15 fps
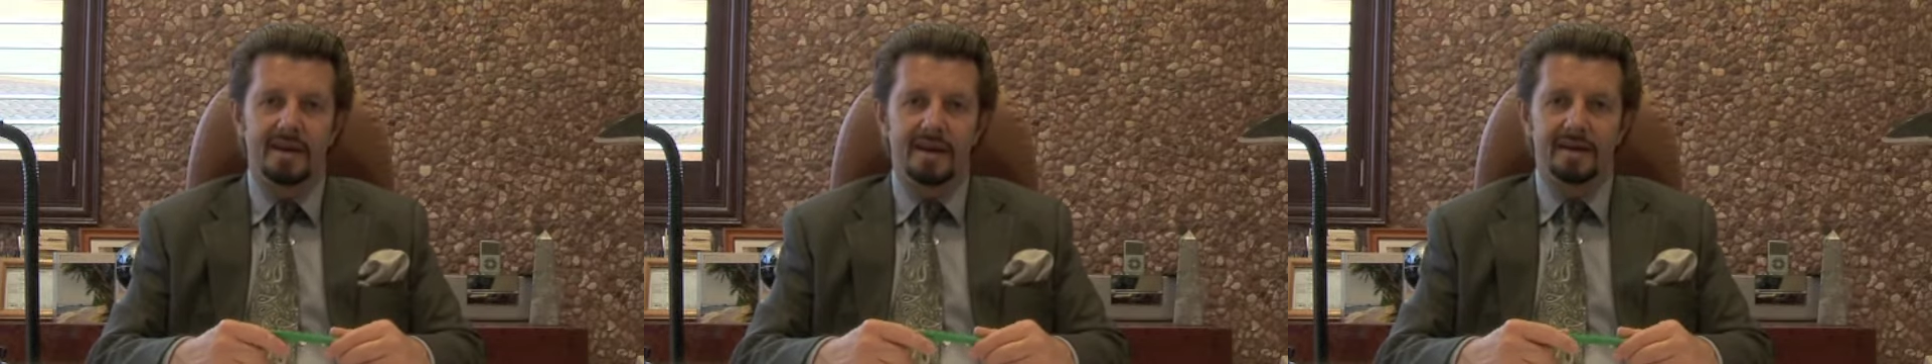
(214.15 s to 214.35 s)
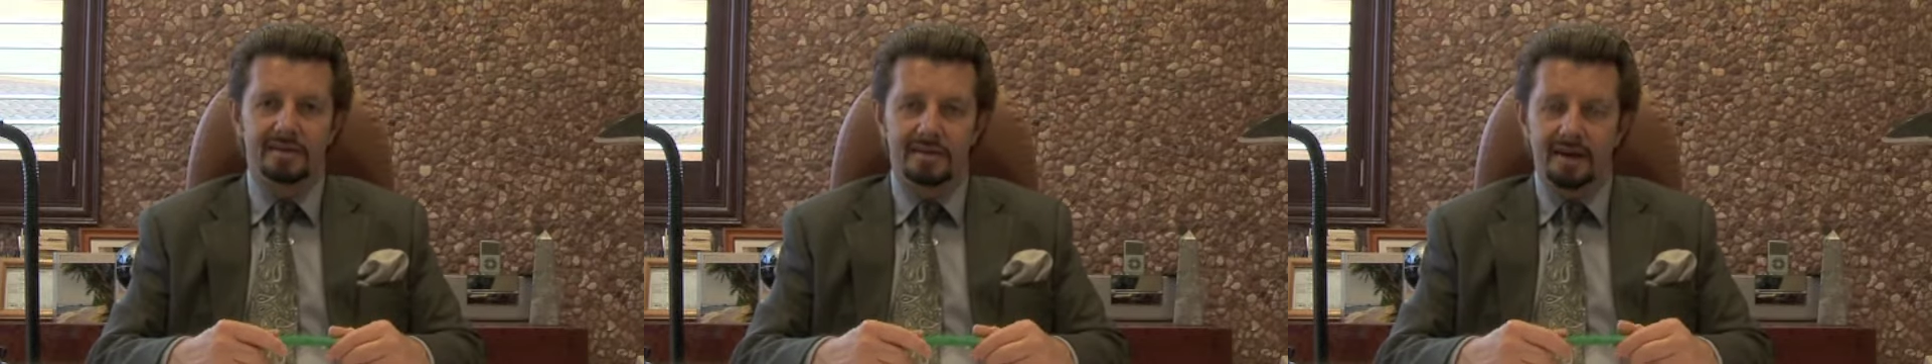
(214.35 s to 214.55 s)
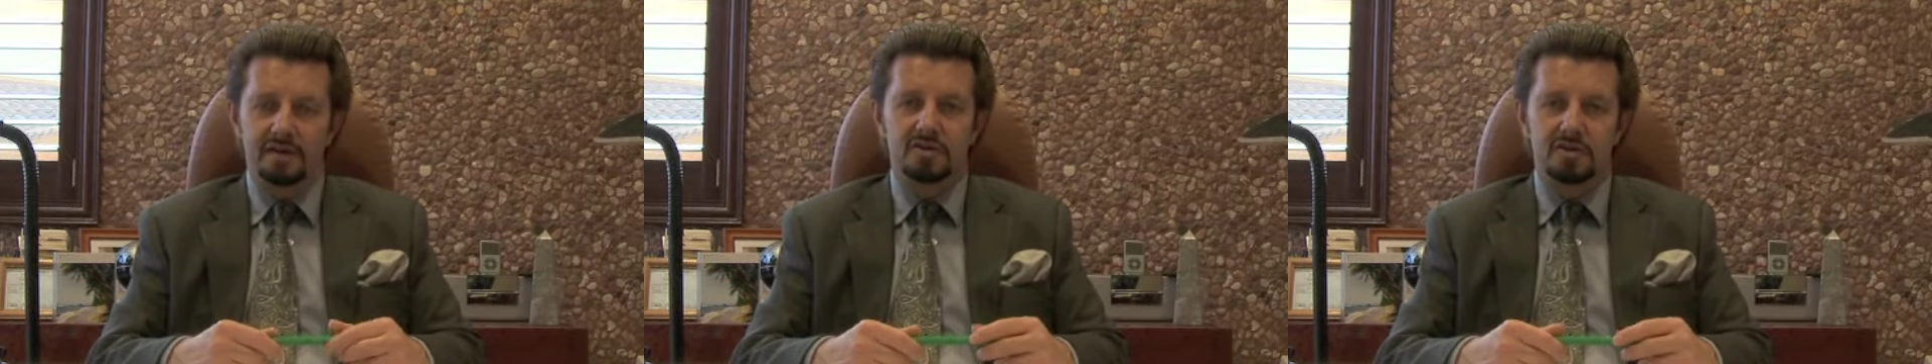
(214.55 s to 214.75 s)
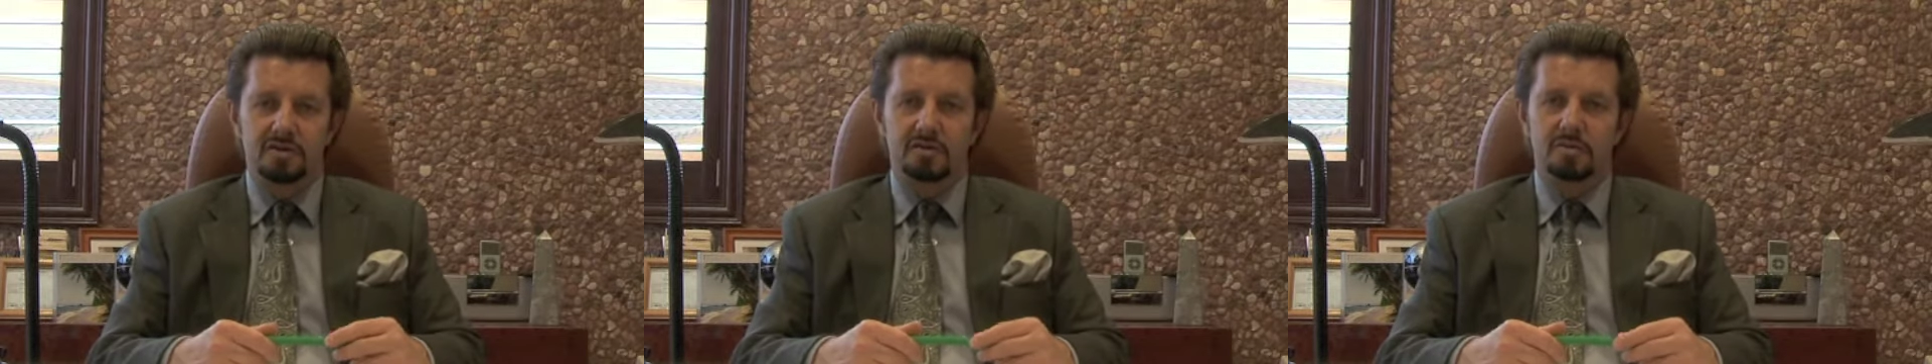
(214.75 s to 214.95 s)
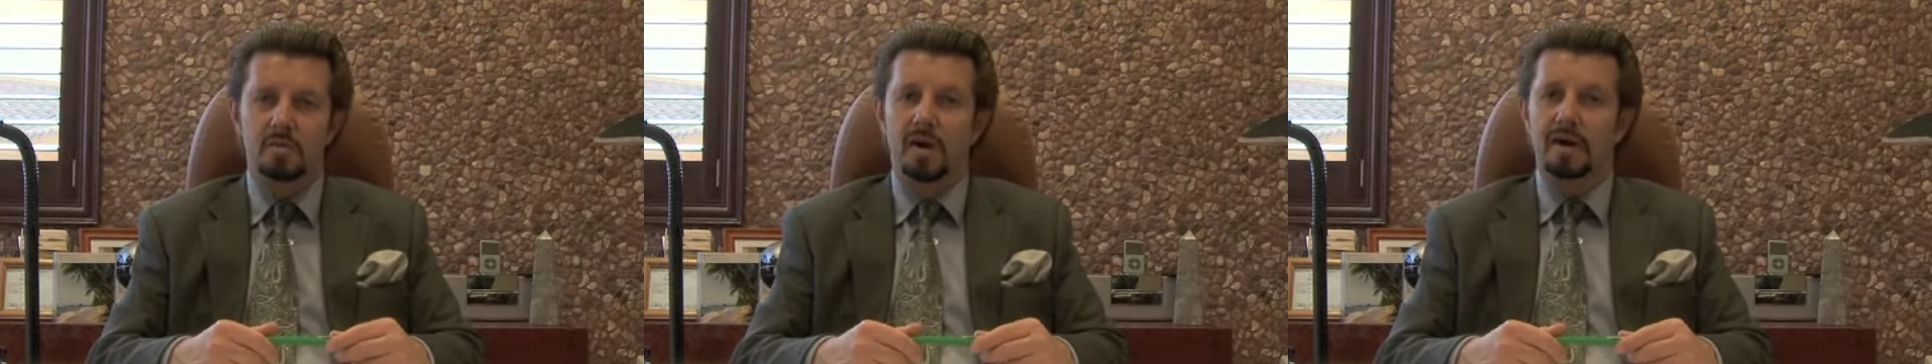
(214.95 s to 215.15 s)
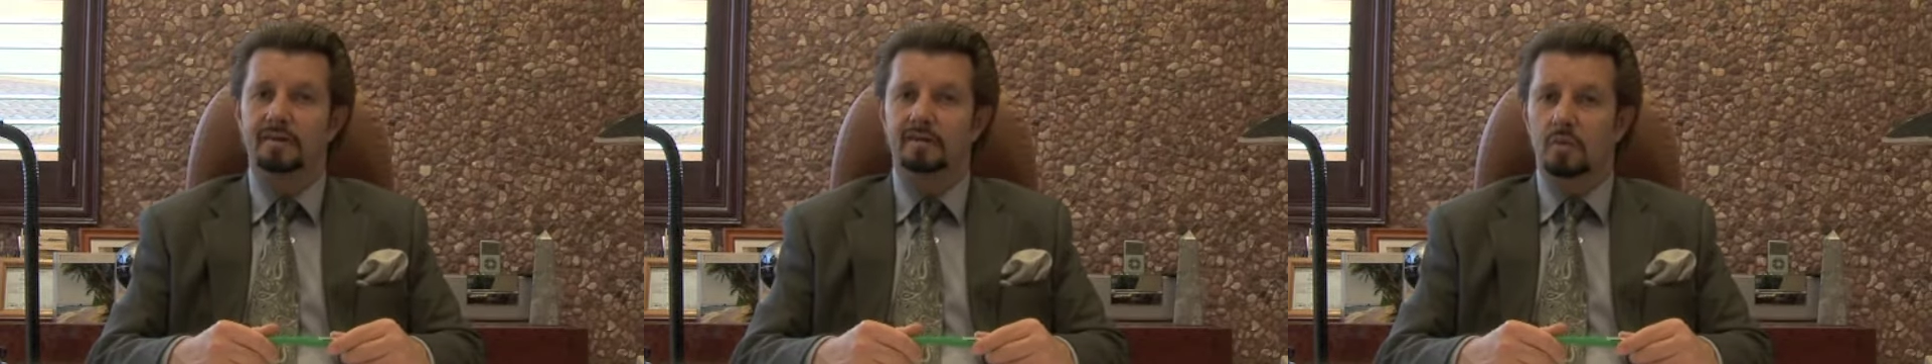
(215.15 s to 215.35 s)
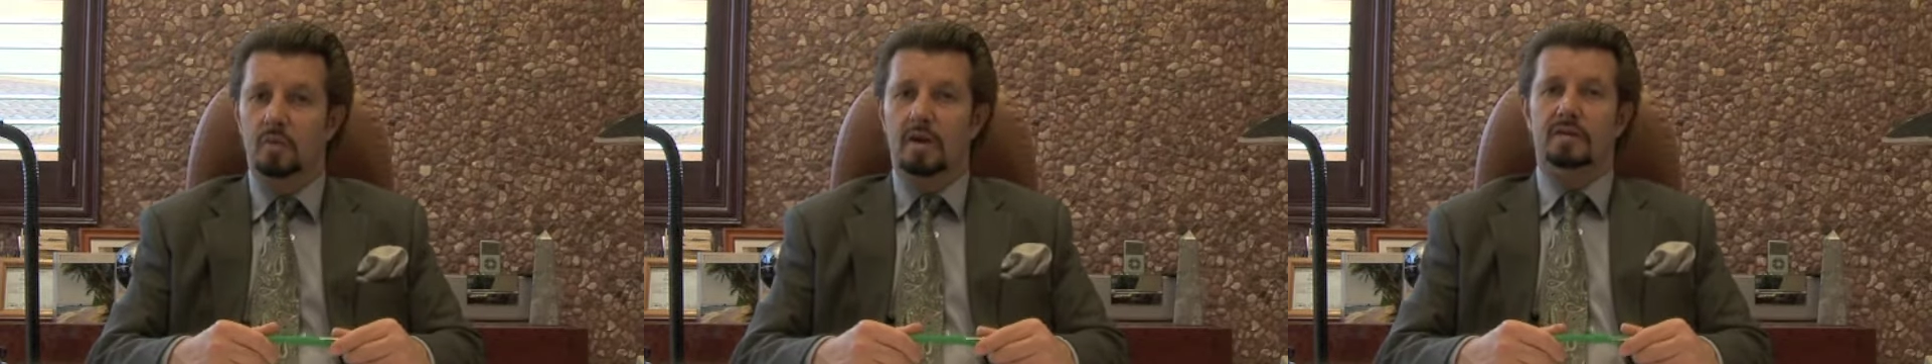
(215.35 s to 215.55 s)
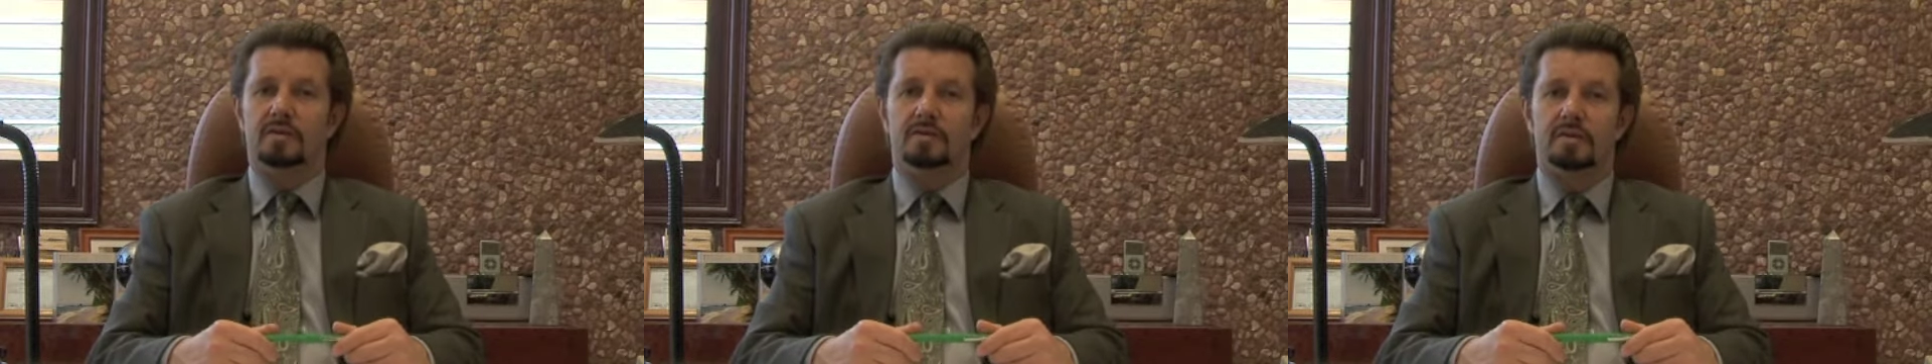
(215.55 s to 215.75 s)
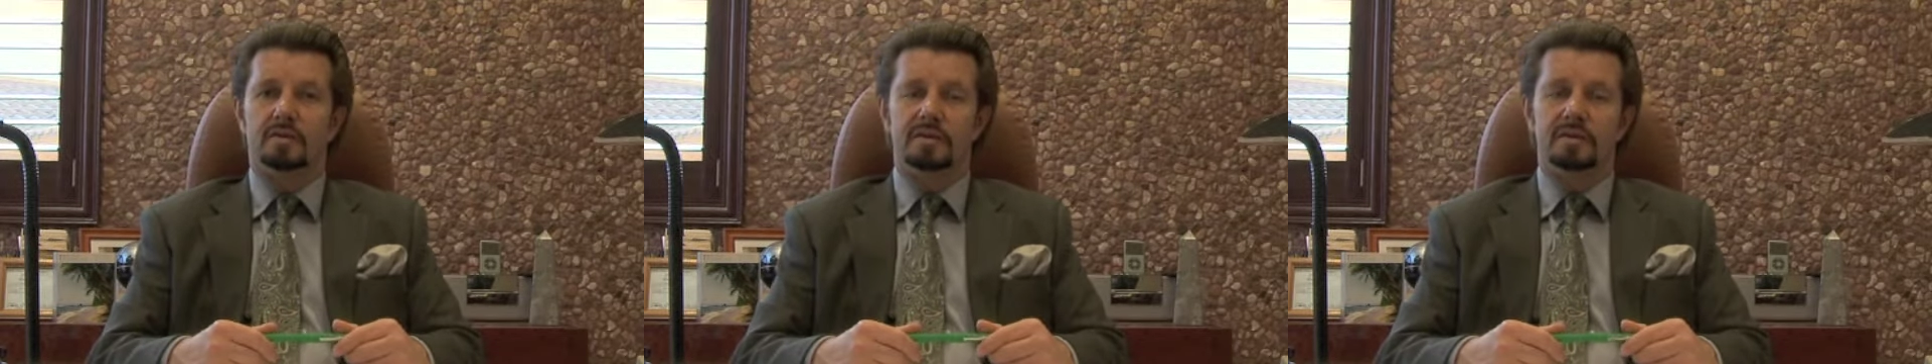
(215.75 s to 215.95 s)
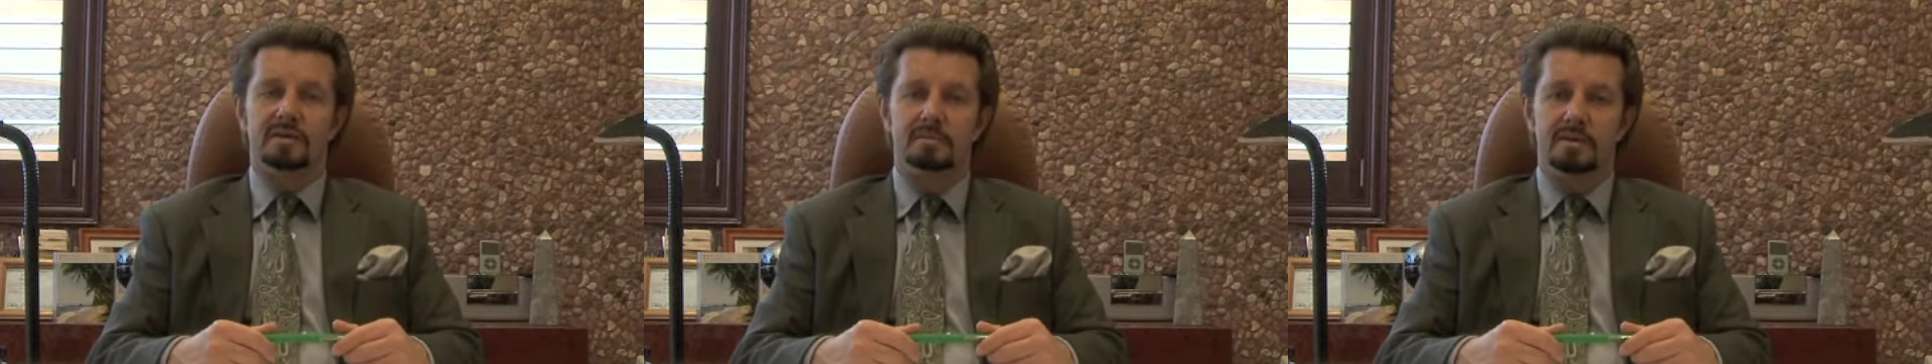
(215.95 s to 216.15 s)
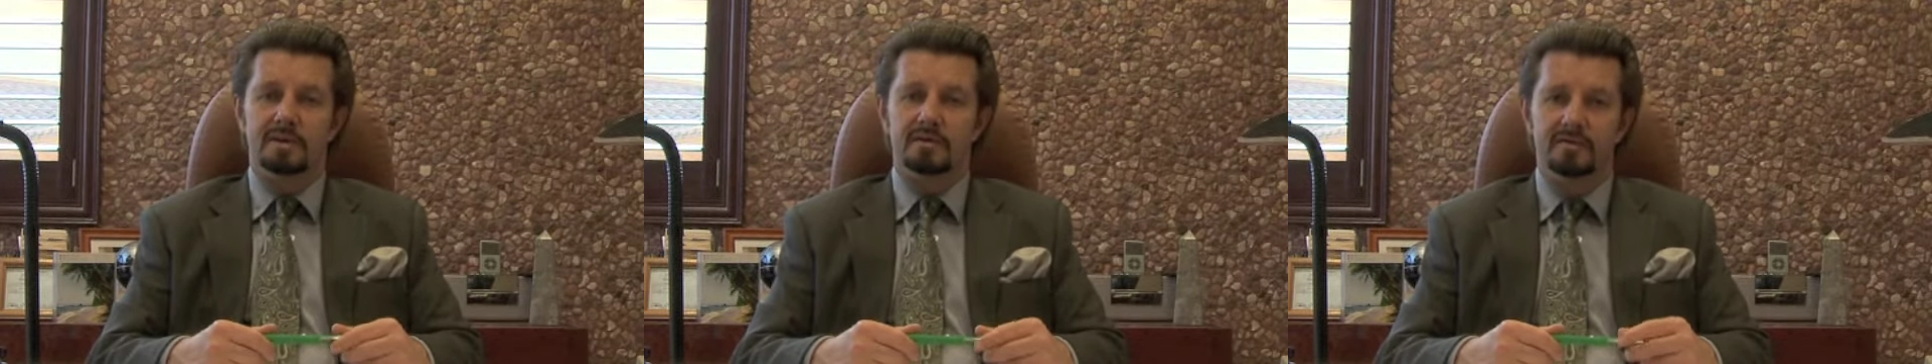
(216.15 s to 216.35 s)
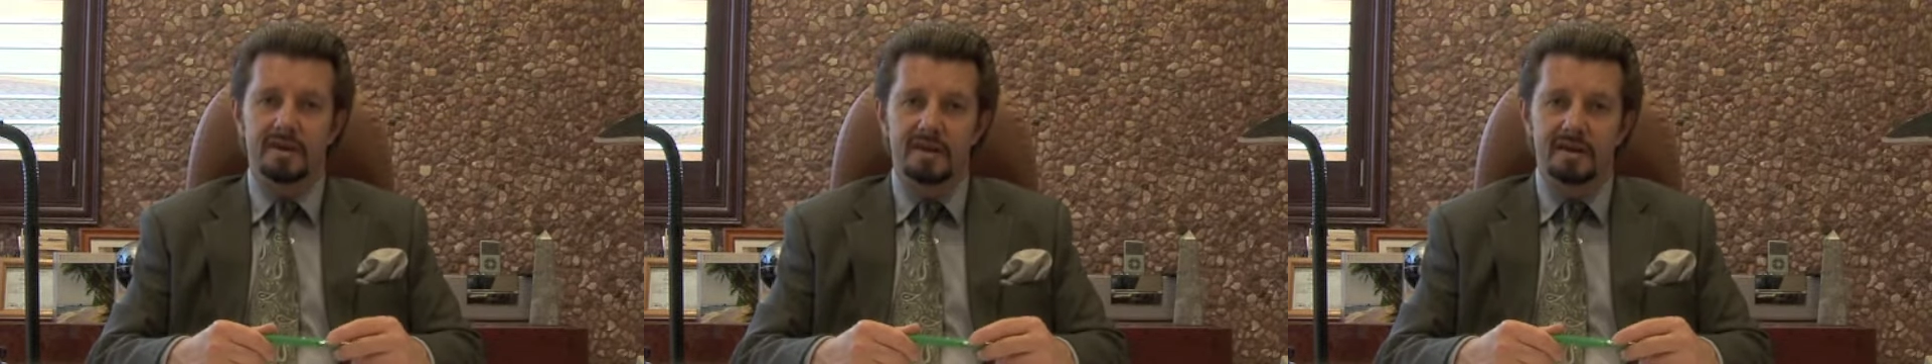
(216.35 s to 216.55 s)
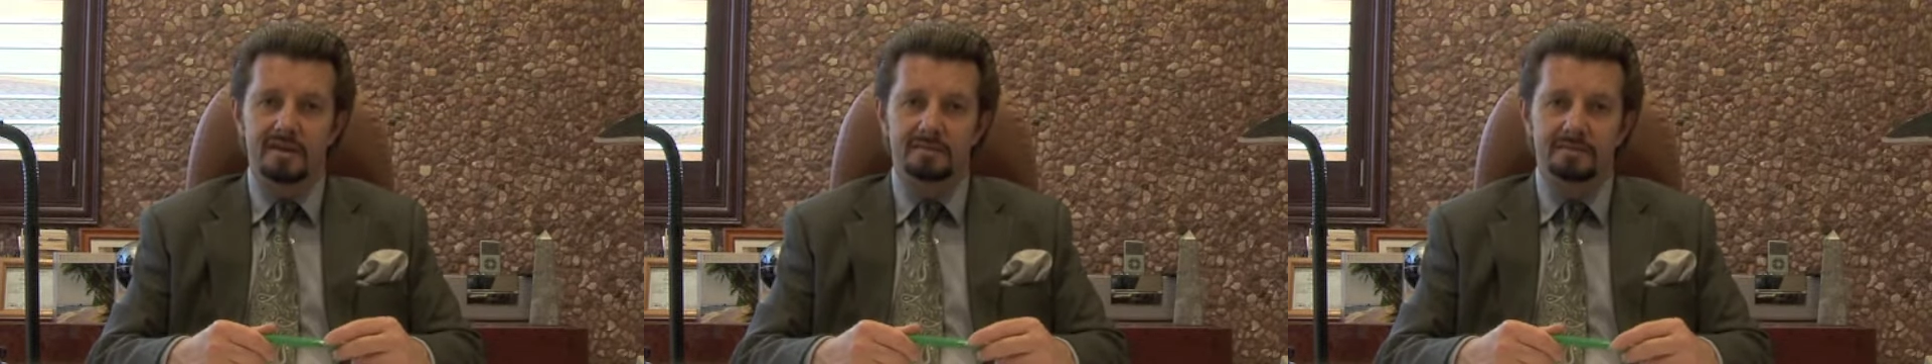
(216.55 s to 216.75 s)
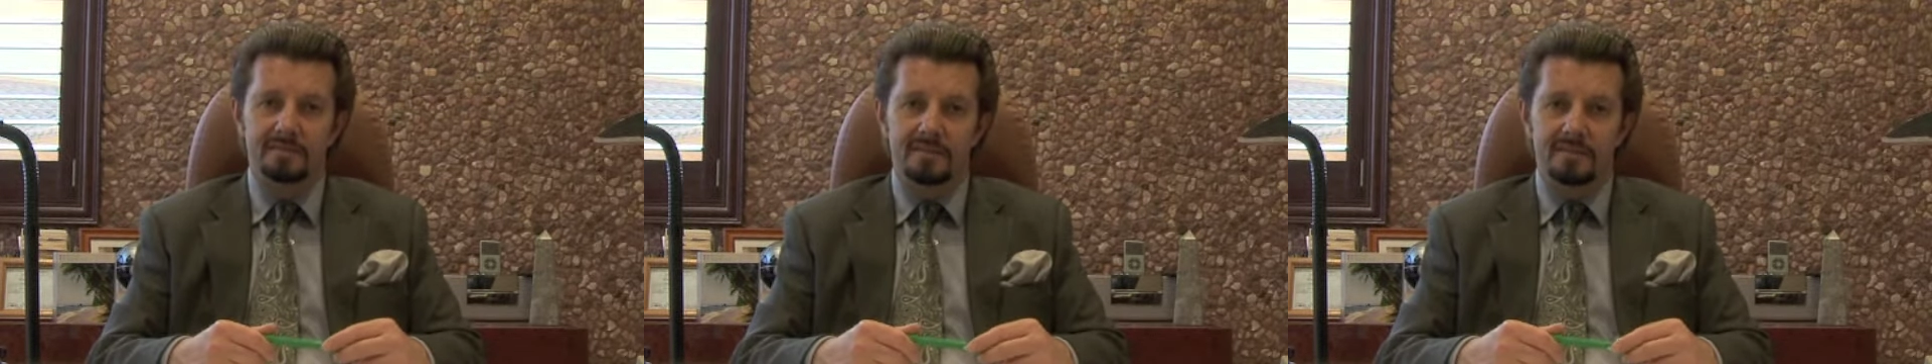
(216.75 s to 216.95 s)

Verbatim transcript: and tell children why it's a wonderful thing to be a vegan,